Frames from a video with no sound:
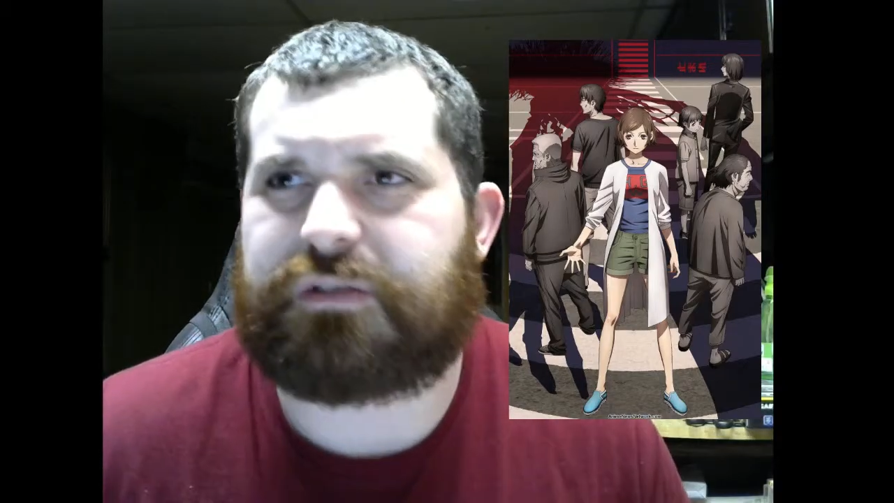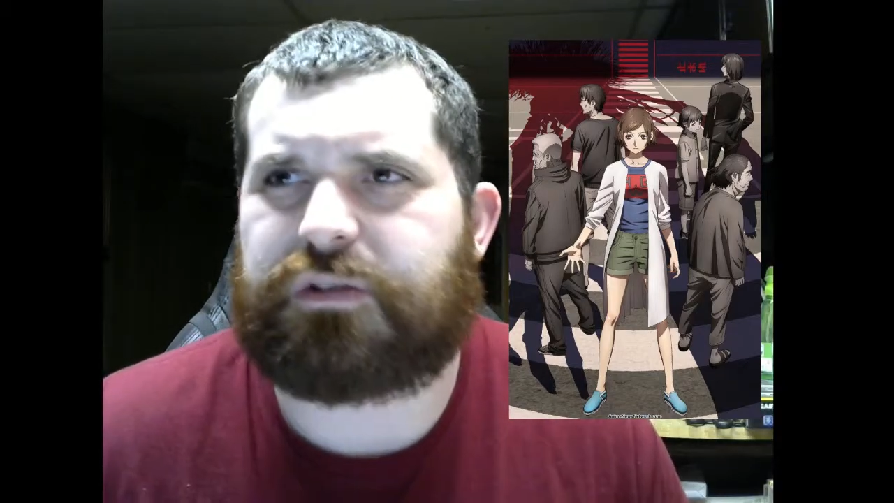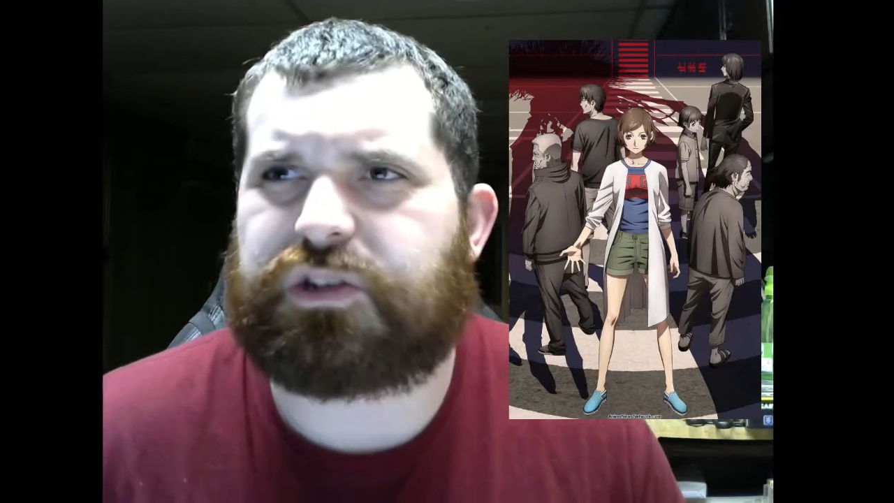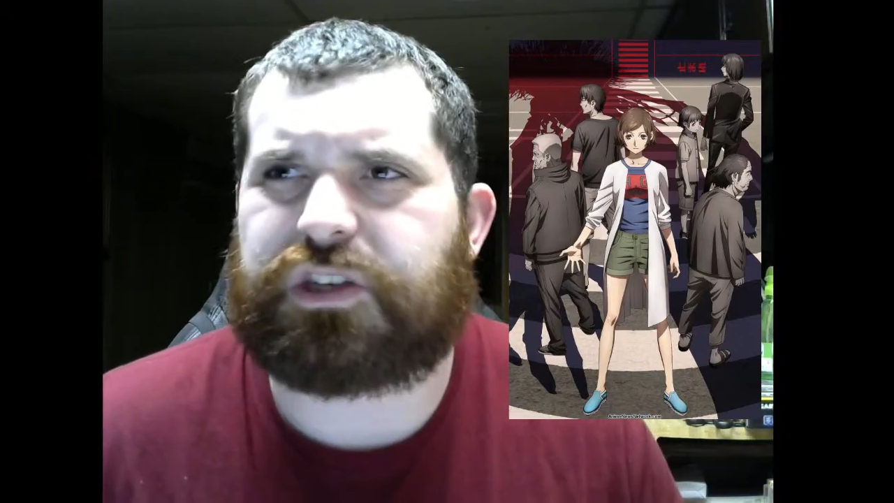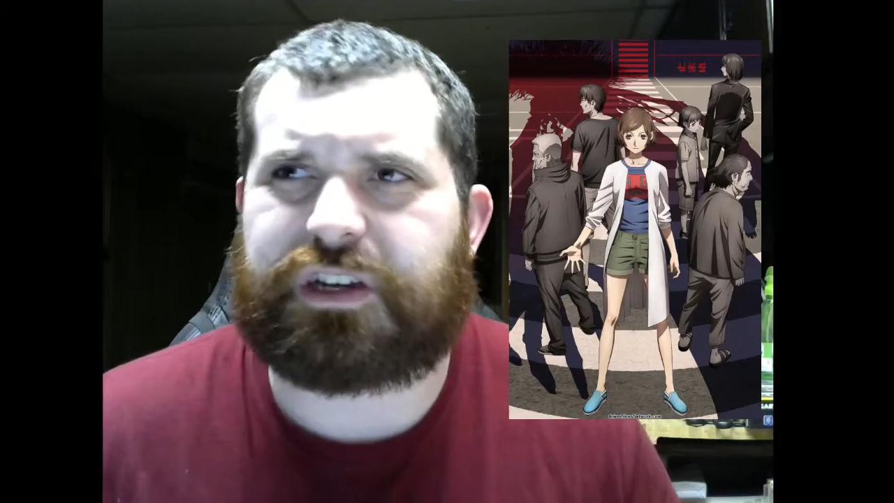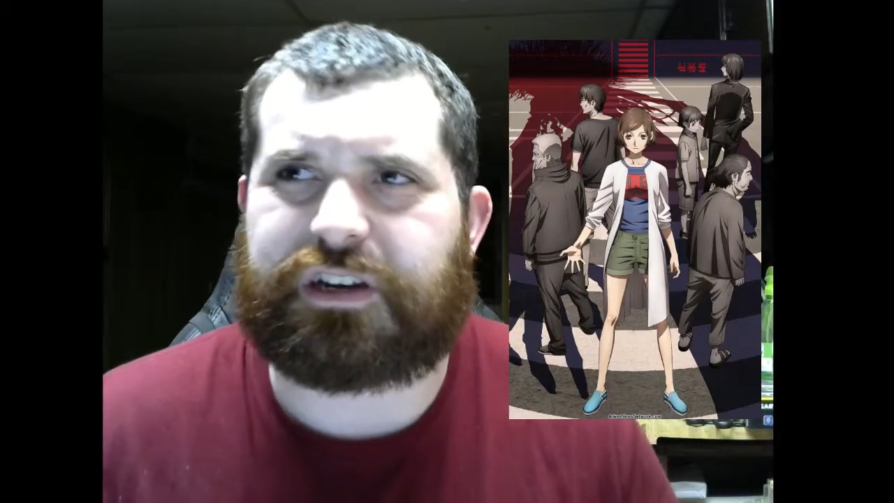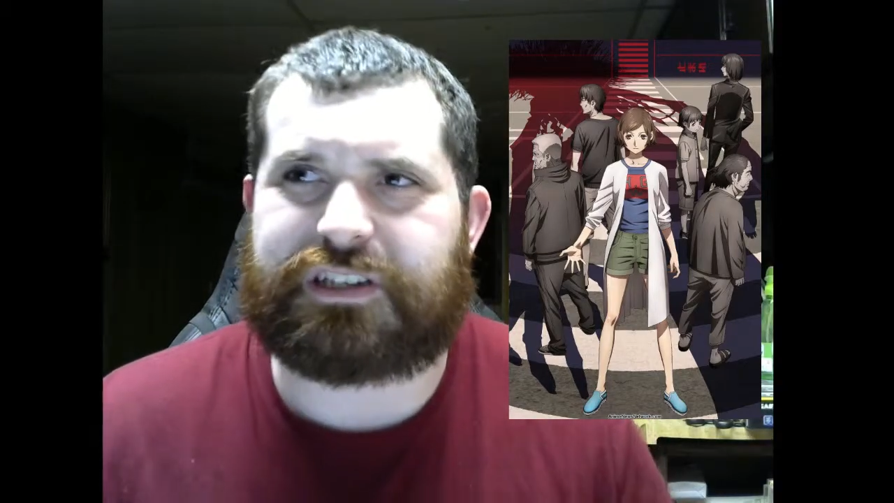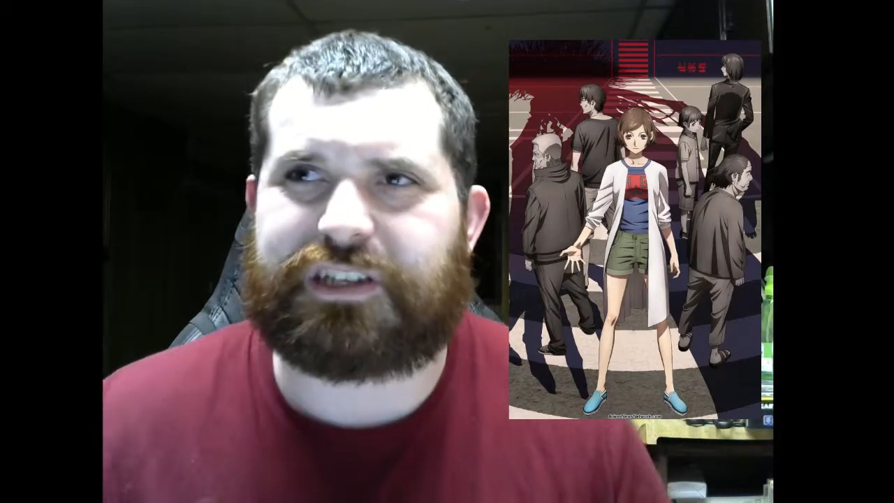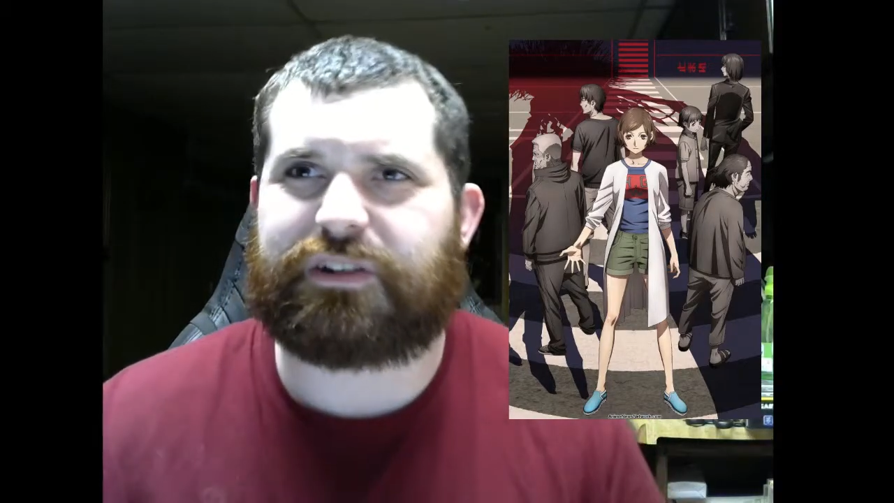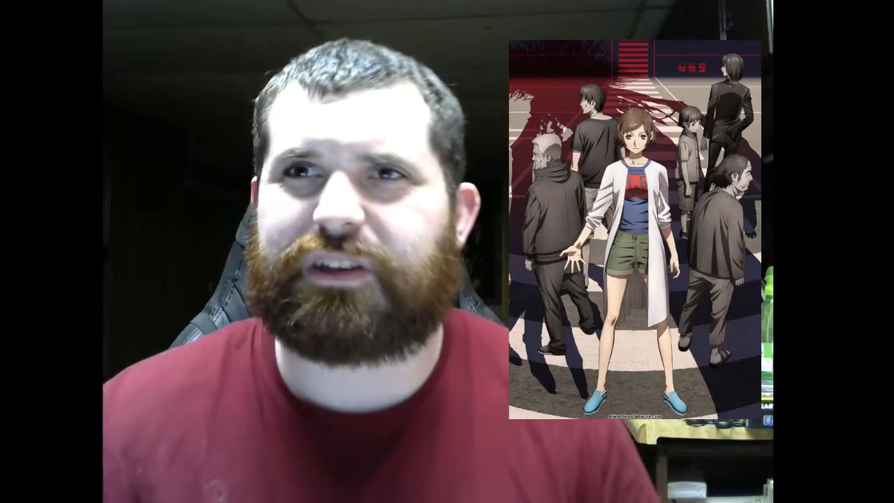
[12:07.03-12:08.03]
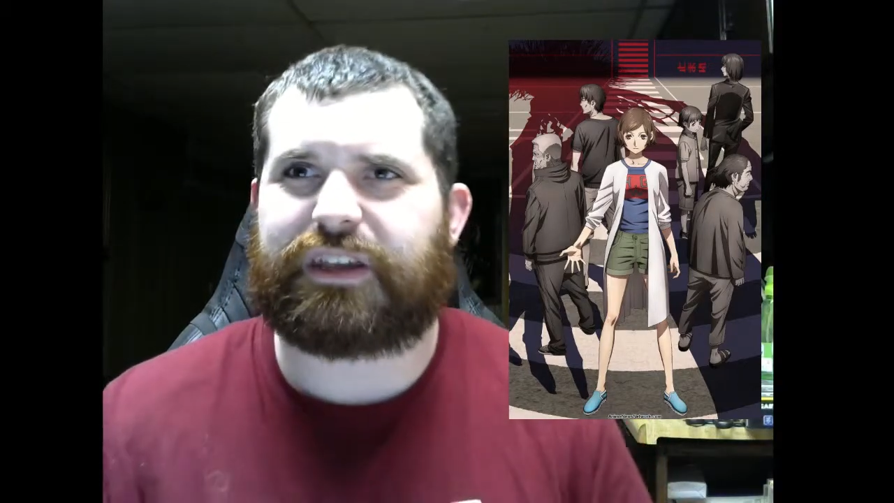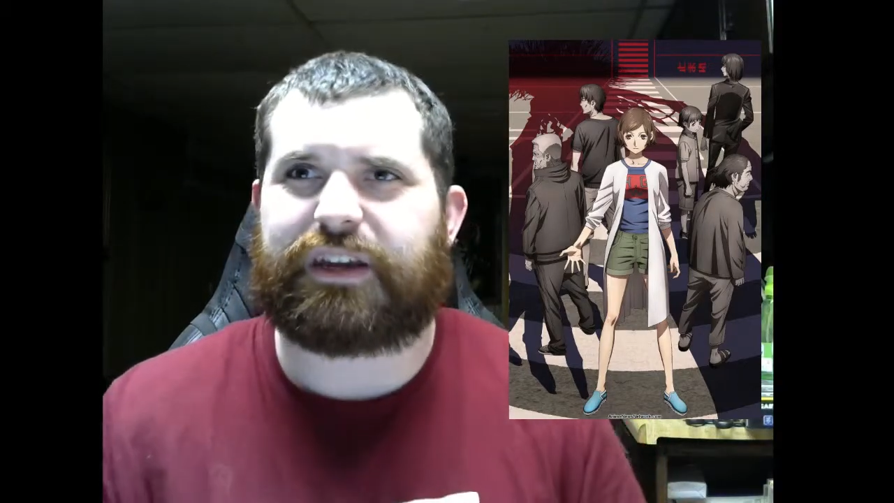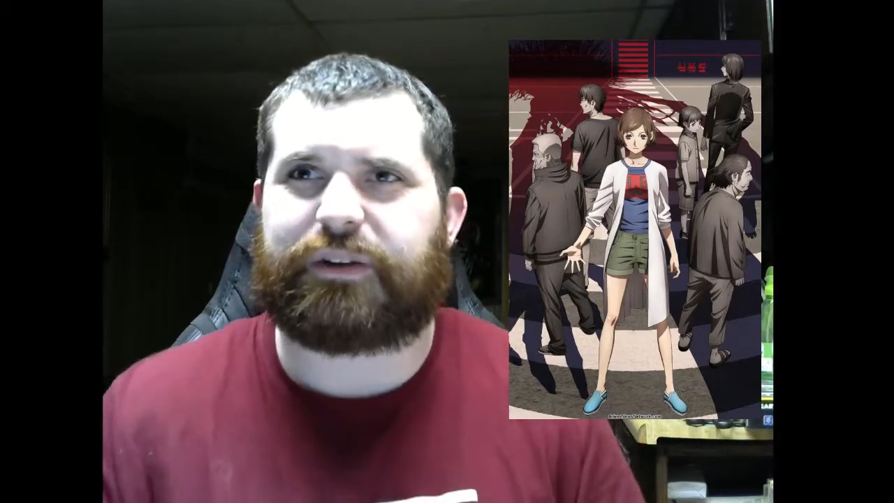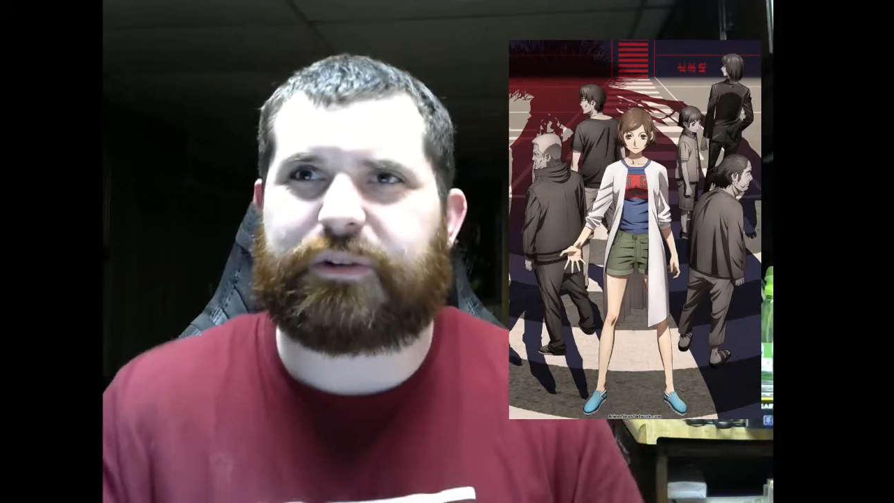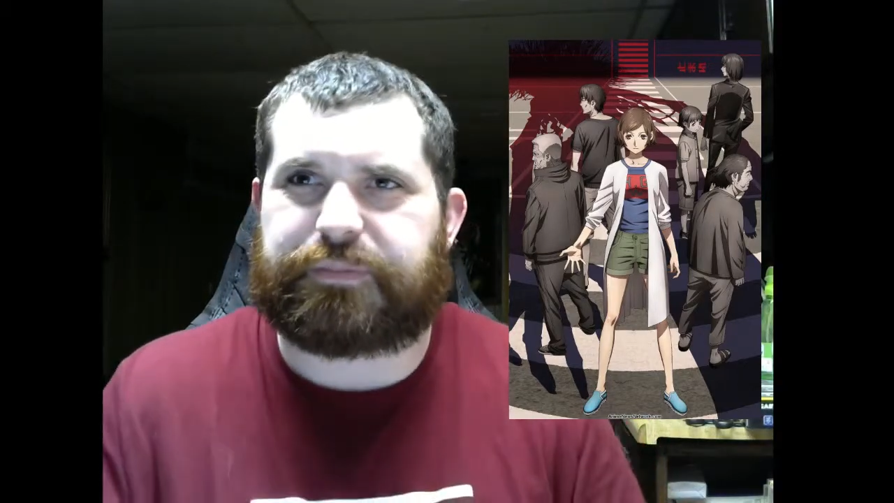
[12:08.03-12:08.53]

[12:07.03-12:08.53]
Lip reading: usually a criteria that I would